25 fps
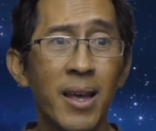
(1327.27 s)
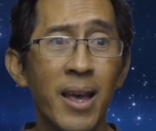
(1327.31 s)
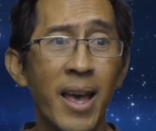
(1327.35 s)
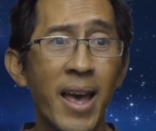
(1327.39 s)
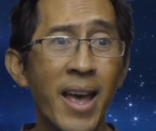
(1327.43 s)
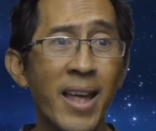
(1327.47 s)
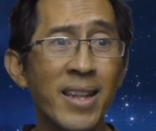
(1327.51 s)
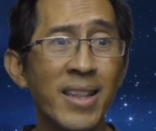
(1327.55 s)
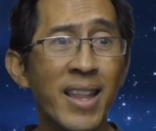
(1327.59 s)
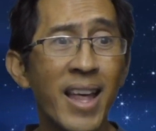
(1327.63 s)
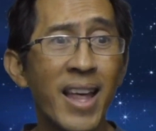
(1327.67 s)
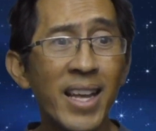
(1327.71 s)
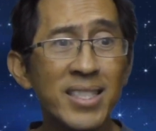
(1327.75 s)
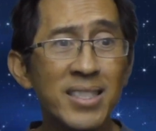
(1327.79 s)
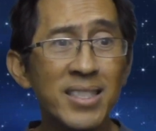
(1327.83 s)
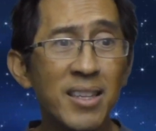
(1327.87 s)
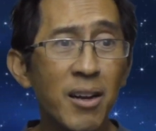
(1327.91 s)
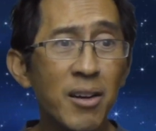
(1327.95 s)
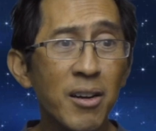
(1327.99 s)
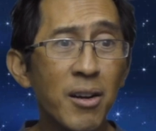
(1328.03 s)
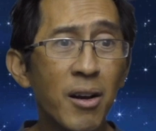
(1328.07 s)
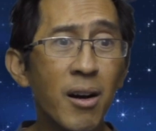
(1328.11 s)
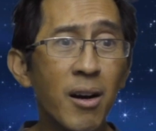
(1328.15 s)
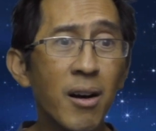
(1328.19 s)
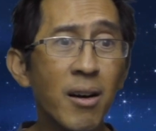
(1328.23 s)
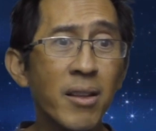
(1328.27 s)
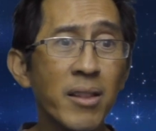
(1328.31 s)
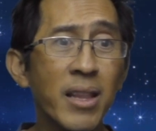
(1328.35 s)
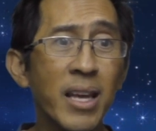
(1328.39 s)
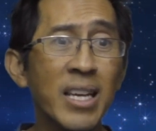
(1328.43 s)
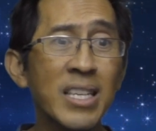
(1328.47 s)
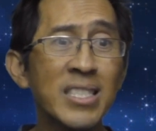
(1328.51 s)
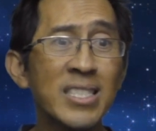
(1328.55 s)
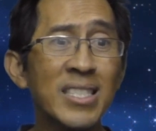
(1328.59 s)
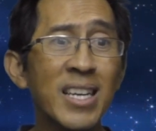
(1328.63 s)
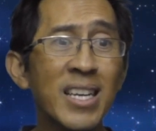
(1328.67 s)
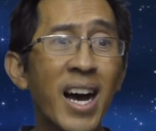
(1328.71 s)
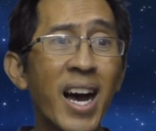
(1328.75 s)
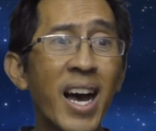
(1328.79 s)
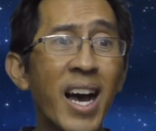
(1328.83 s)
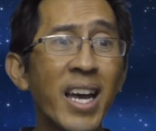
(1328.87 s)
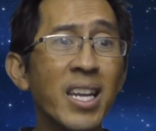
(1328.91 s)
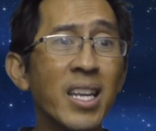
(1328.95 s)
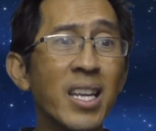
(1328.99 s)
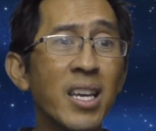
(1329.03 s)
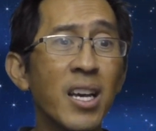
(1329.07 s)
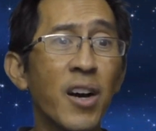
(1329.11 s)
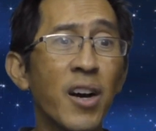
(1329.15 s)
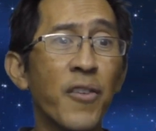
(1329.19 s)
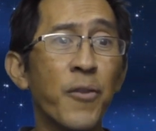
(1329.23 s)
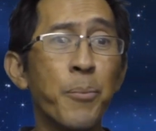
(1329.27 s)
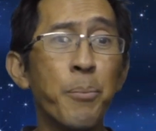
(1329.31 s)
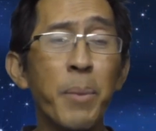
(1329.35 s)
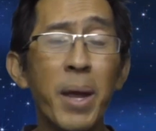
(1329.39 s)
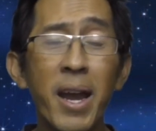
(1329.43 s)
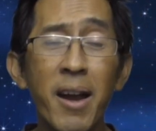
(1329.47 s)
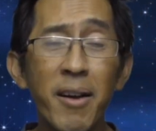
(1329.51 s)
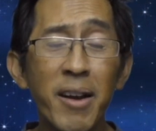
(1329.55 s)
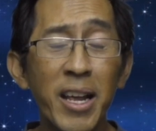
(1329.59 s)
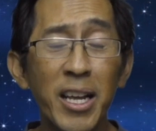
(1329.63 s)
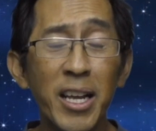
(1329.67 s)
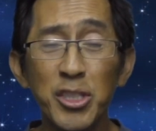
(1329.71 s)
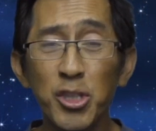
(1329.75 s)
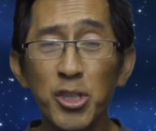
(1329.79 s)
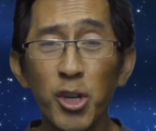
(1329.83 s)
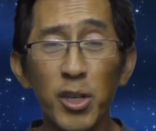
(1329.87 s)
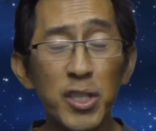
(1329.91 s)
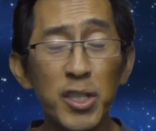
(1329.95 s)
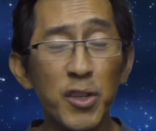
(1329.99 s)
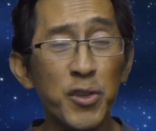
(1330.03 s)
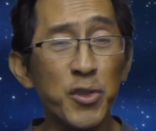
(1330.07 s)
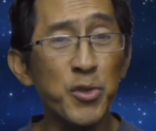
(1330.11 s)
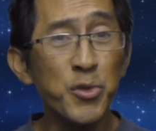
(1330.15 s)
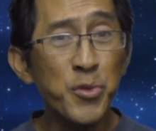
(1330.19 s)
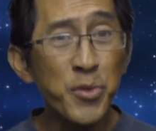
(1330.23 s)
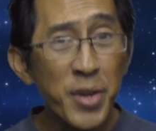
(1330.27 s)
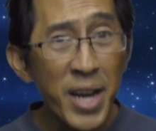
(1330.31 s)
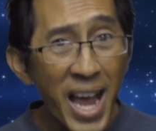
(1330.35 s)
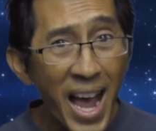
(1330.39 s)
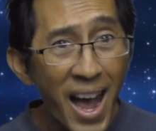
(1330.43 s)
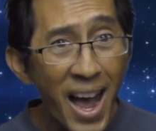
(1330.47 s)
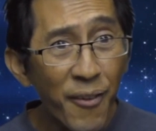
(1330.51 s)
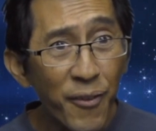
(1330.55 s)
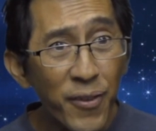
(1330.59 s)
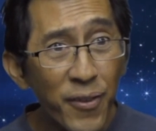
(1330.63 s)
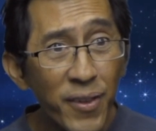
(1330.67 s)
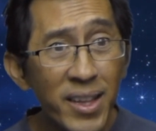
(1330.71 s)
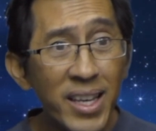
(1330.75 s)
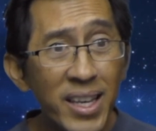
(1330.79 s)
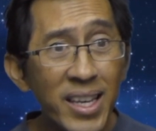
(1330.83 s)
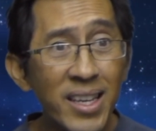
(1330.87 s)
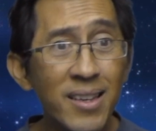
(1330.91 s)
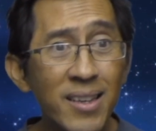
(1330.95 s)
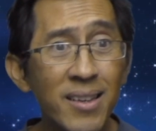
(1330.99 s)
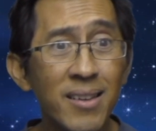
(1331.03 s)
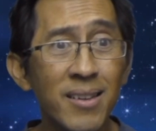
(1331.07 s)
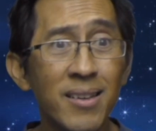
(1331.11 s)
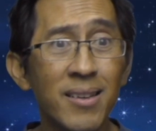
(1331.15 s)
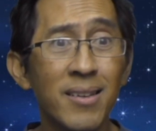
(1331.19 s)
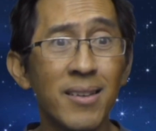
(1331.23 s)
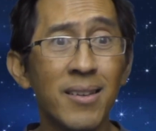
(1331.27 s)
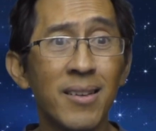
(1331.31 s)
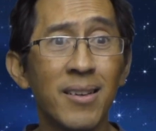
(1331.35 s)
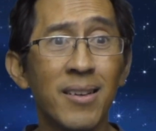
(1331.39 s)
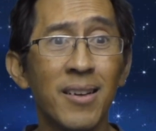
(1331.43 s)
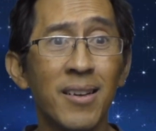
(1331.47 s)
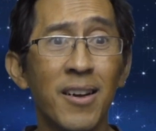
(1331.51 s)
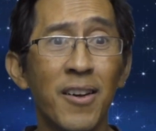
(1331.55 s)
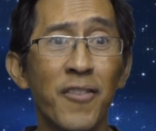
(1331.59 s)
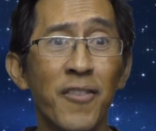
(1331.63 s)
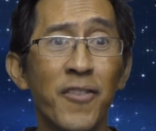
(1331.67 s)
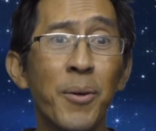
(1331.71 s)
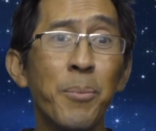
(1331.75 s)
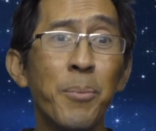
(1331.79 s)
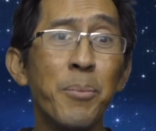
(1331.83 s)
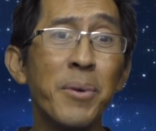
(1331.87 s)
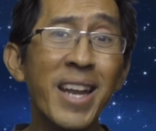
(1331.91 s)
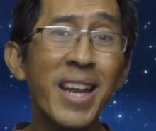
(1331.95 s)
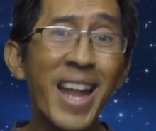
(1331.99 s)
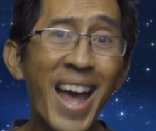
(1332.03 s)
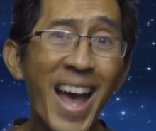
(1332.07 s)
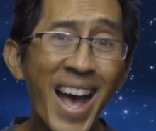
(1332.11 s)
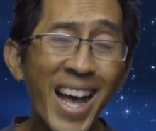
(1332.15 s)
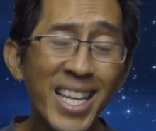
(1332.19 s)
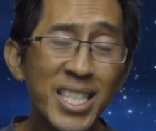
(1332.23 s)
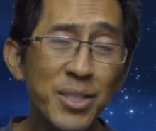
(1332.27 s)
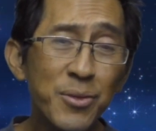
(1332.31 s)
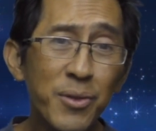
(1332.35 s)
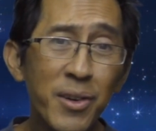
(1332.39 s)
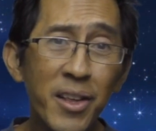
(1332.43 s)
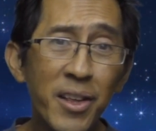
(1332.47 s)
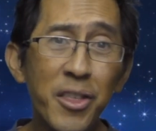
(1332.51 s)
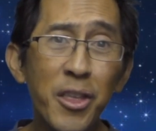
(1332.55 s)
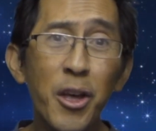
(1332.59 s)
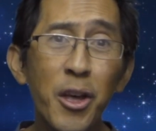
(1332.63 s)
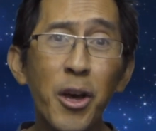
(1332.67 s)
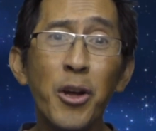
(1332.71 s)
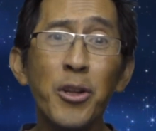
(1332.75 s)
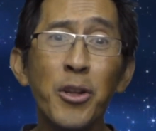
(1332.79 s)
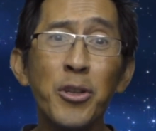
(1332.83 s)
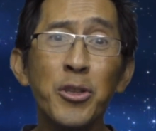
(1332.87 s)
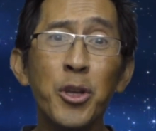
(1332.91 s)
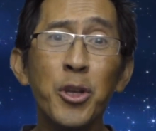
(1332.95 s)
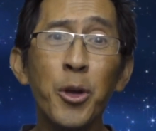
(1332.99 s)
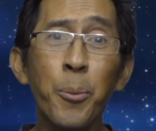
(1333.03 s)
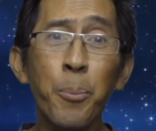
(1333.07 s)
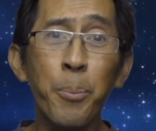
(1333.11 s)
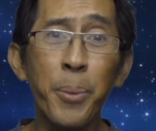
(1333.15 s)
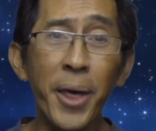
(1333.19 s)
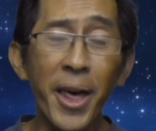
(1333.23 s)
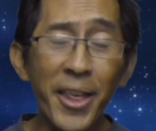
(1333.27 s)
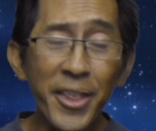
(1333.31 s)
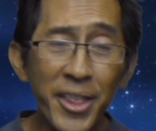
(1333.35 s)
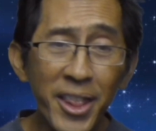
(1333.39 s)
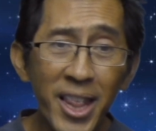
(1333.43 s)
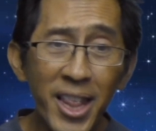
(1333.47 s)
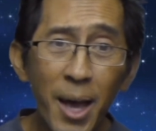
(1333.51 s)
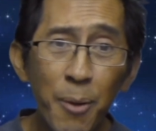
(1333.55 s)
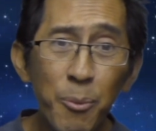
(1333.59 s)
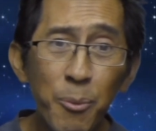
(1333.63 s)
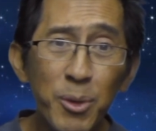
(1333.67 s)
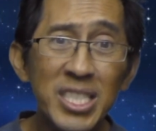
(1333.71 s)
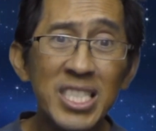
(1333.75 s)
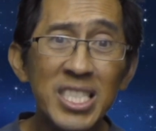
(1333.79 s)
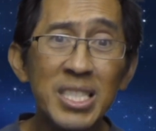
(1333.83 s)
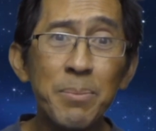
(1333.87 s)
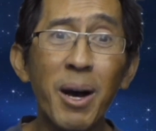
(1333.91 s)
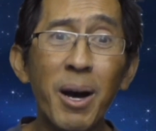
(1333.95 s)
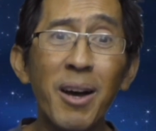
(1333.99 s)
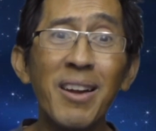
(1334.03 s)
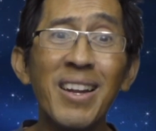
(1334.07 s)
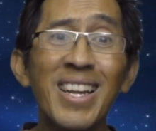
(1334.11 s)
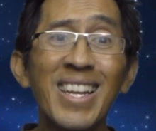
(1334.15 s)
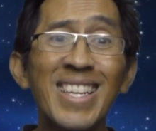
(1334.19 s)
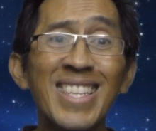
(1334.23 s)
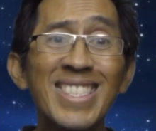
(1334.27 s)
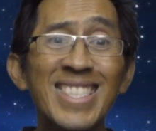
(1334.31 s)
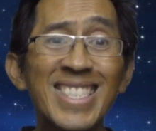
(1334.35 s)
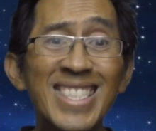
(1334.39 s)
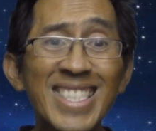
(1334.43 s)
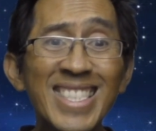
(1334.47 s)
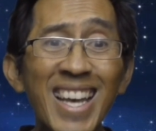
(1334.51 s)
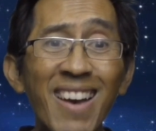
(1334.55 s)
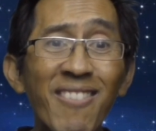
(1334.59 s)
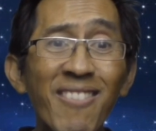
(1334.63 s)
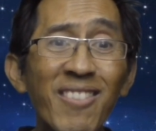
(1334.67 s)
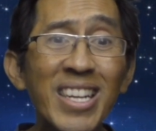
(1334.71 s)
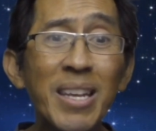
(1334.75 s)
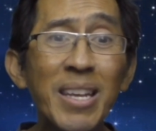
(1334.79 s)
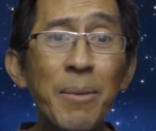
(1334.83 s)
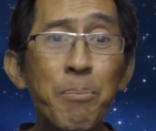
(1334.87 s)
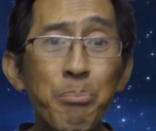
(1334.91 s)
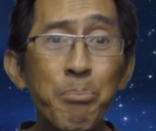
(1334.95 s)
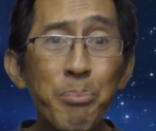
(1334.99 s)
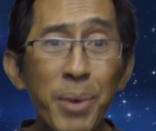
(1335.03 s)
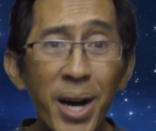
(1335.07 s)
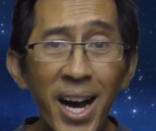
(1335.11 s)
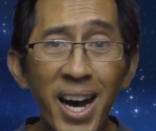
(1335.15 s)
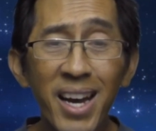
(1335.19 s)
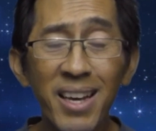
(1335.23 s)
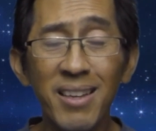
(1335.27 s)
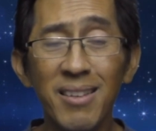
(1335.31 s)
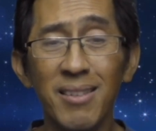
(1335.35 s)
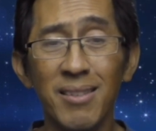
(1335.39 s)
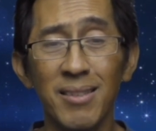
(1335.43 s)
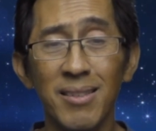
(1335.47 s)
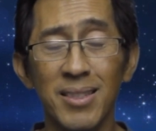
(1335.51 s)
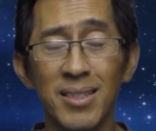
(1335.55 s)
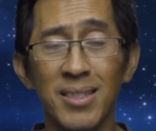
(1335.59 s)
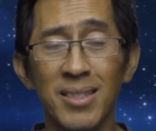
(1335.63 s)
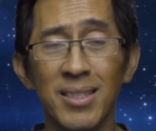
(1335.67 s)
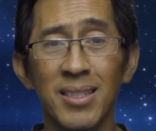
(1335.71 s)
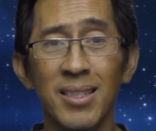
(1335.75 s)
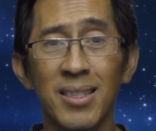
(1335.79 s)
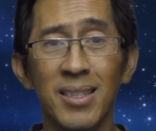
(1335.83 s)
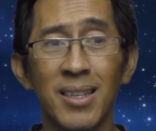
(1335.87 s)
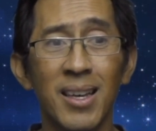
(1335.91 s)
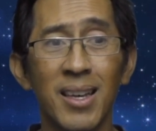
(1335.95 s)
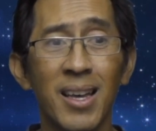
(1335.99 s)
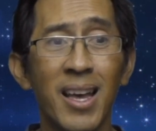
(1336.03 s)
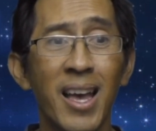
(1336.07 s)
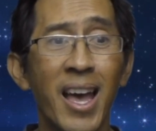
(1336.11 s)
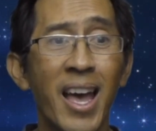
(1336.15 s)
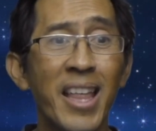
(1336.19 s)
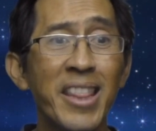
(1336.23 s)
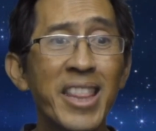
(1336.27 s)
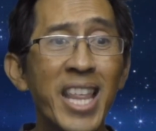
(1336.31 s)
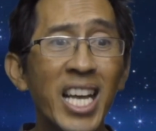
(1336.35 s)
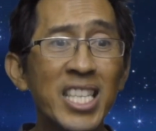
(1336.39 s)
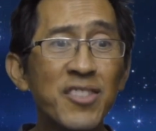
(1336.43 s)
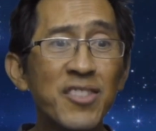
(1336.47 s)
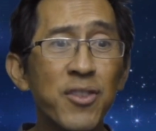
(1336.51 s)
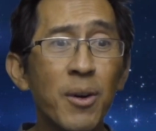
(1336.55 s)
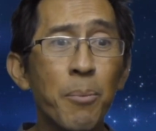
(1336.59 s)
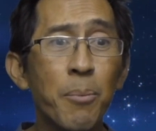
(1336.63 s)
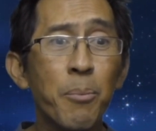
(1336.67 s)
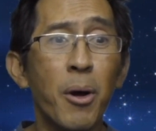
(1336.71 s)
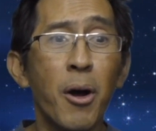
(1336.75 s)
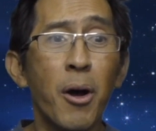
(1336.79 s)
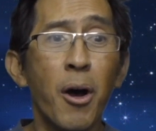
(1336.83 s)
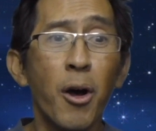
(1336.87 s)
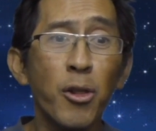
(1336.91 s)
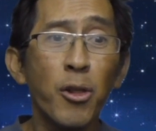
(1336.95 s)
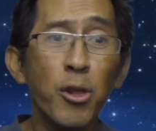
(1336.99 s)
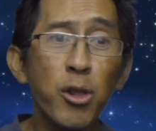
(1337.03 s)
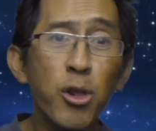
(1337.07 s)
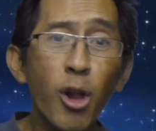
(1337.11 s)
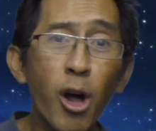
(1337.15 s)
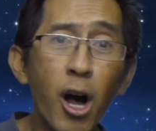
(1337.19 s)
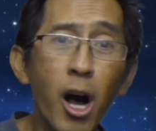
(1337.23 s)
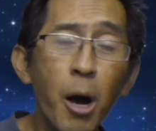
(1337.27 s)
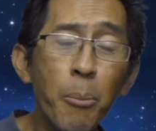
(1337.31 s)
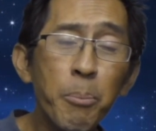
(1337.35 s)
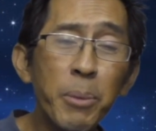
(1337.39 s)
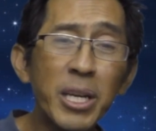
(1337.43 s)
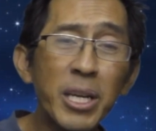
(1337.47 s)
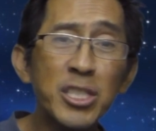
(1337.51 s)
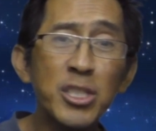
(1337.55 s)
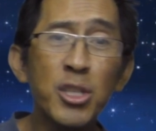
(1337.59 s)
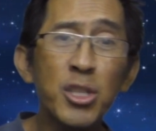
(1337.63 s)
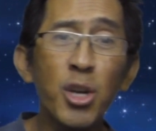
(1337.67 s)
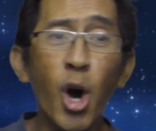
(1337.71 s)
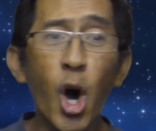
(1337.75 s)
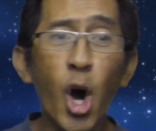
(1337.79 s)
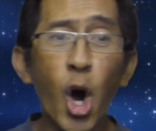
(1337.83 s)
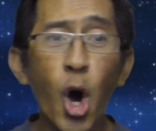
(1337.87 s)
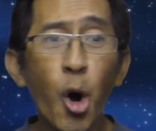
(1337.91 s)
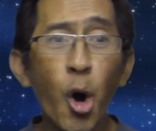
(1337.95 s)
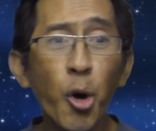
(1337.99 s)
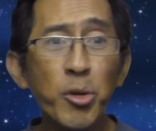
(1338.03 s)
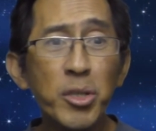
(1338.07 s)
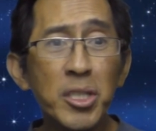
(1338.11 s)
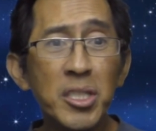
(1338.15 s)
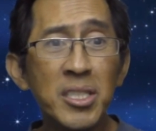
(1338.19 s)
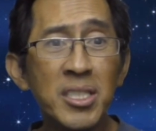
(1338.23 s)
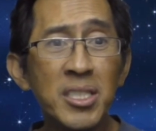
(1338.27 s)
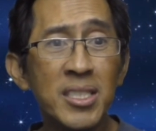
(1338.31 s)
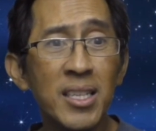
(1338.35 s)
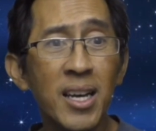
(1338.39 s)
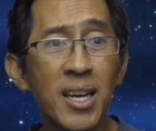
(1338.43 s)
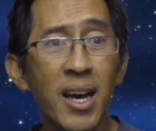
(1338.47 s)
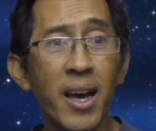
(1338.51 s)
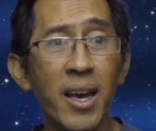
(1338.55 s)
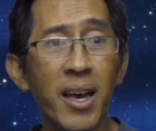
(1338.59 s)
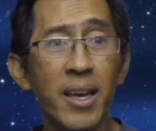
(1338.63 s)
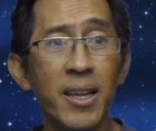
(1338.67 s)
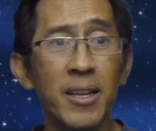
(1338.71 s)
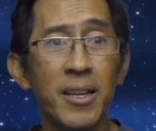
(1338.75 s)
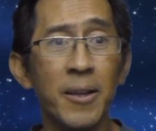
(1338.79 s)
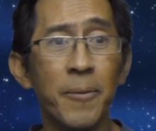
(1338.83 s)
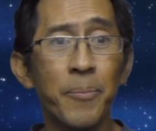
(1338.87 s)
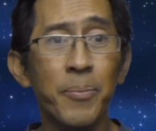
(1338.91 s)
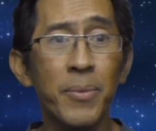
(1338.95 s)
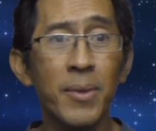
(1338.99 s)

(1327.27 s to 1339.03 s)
And that's not all. The anxiety of Mary and Joseph traveling from Nazareth to Bethlehem, which is about 70 miles. That's from Long Beach to Oceanside.